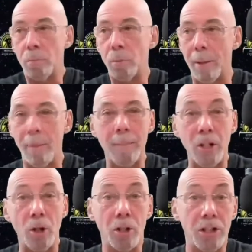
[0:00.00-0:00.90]
Well, maybe
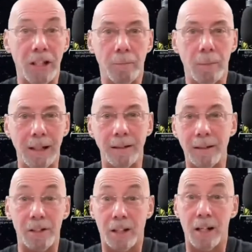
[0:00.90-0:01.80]
19 million
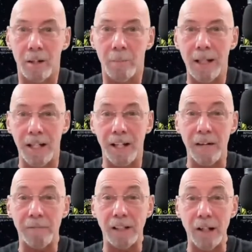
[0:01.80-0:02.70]
because a couple of million are
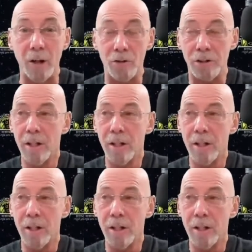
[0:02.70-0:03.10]
definitely lost.